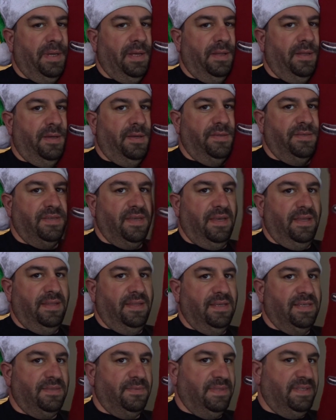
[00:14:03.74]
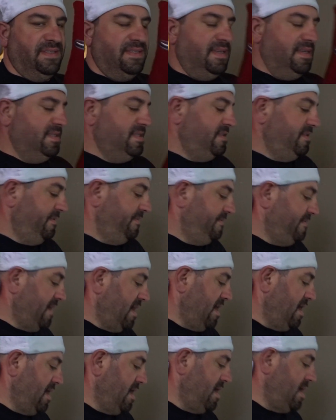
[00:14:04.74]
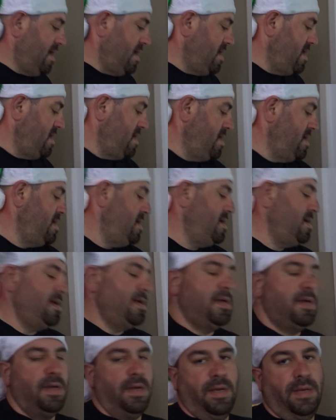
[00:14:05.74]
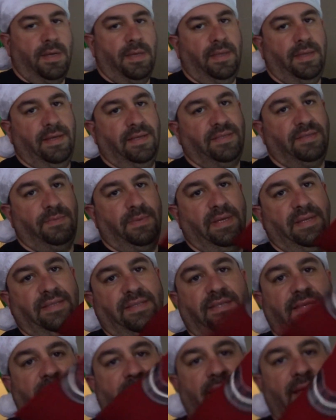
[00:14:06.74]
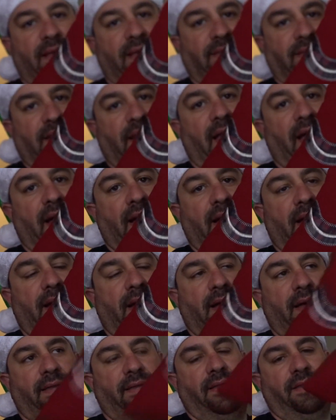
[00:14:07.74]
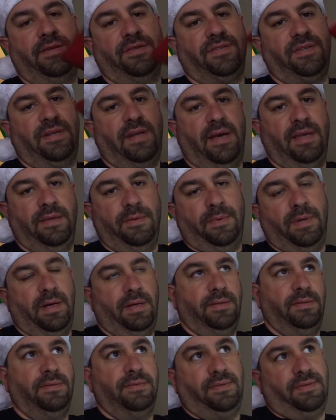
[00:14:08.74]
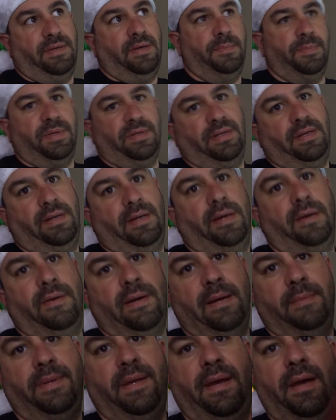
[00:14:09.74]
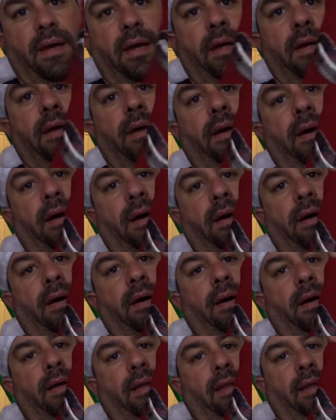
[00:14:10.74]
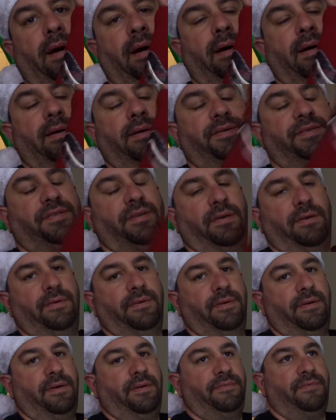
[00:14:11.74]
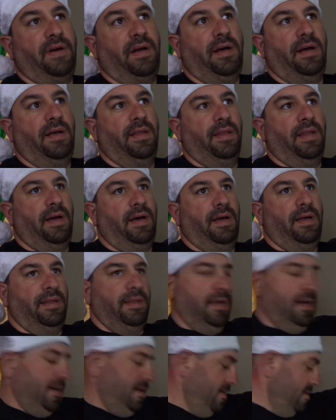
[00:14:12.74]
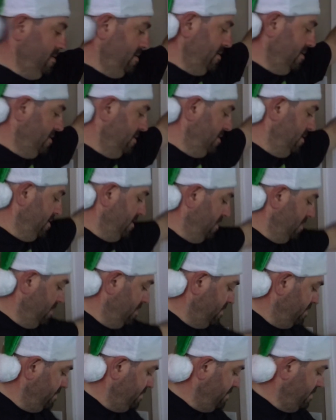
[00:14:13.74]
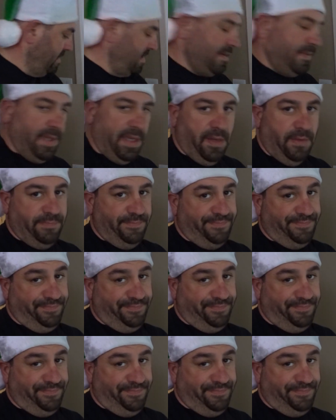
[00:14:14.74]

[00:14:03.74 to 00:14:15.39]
pillows, and this one says fa, this one says la, and then there's another one, so I'll pretend I grabbed it, la. So fa la la. There we go.